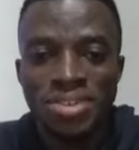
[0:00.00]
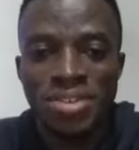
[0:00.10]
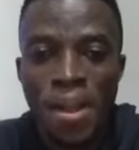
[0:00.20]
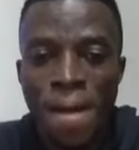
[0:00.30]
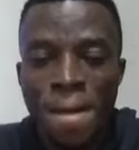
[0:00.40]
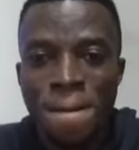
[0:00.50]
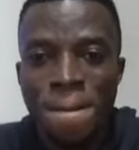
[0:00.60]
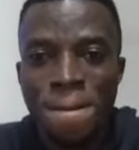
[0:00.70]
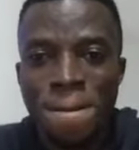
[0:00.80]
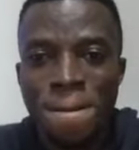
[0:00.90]

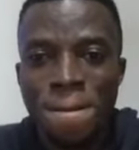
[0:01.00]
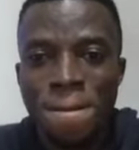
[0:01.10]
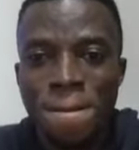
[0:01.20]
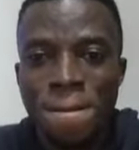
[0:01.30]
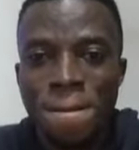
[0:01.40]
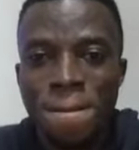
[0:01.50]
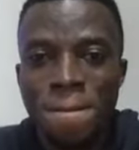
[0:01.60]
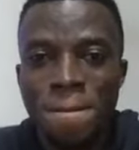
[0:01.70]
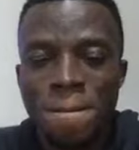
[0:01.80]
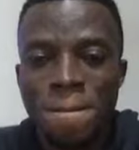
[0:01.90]

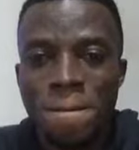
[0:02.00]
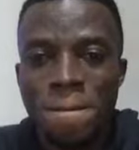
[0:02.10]
(no one is talking)